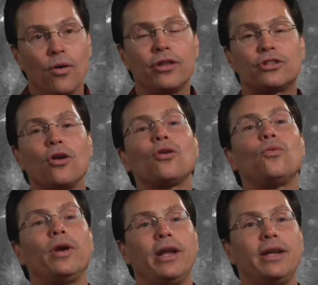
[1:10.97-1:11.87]
Well, the solar
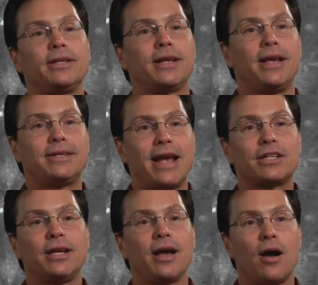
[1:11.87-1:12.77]
wind is, a, is
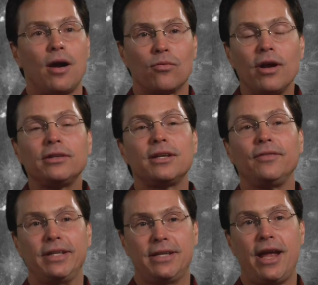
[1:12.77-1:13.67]
actually a, a
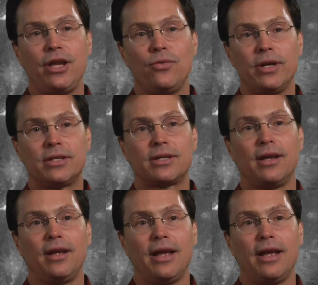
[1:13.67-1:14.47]
relatively tenuous